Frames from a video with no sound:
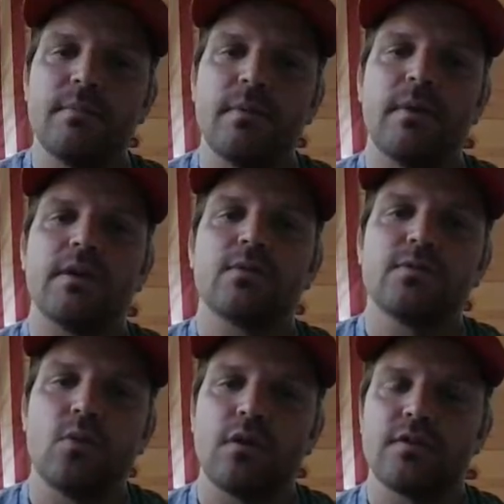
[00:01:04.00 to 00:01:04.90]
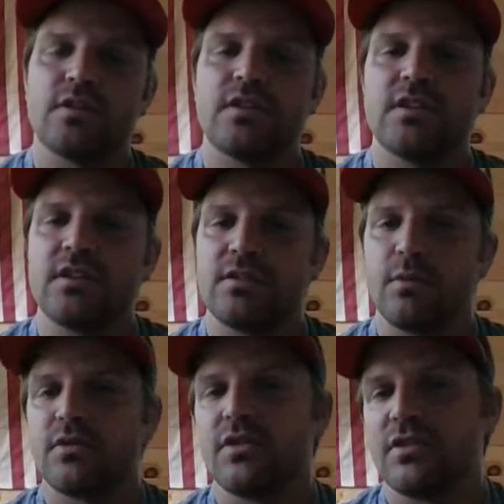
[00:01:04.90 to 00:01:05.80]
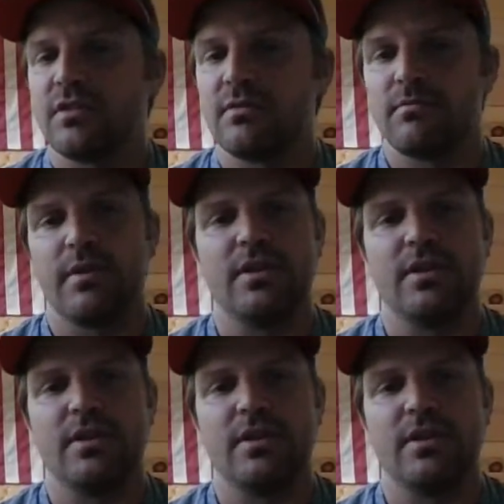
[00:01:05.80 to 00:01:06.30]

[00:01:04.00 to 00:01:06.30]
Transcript: Mine was more of just, this is supposed to just be